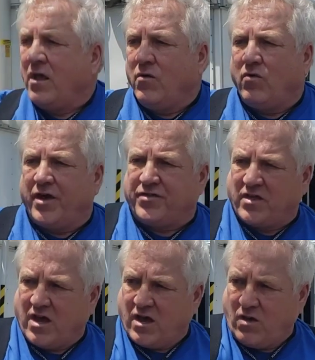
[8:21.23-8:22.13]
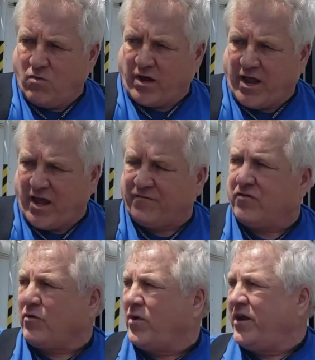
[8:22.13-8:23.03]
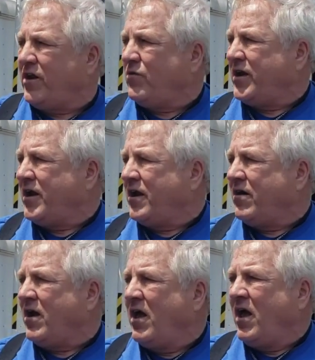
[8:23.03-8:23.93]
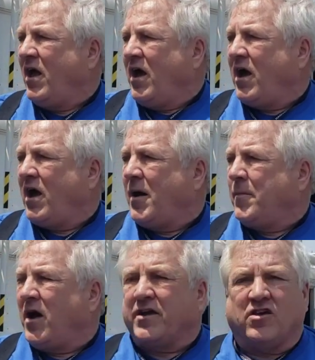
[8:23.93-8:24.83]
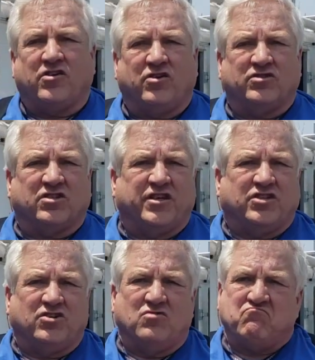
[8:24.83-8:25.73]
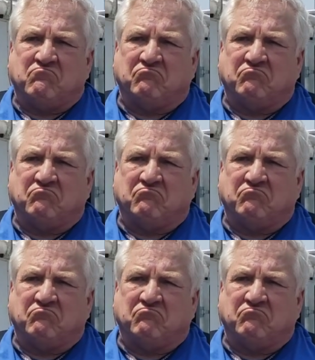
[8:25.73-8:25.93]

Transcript: with what I have for a radio in there, I can usually do